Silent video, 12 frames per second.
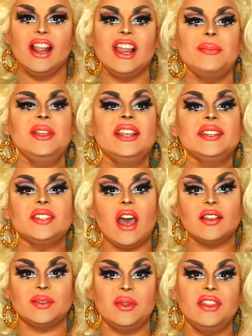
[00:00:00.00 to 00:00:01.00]
Let me list
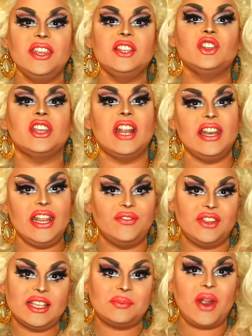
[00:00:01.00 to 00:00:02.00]
off some of the things you're gonna need
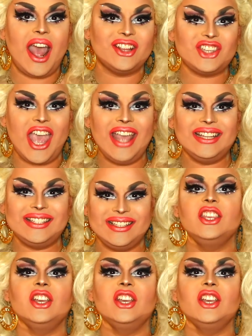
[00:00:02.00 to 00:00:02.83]
for this project.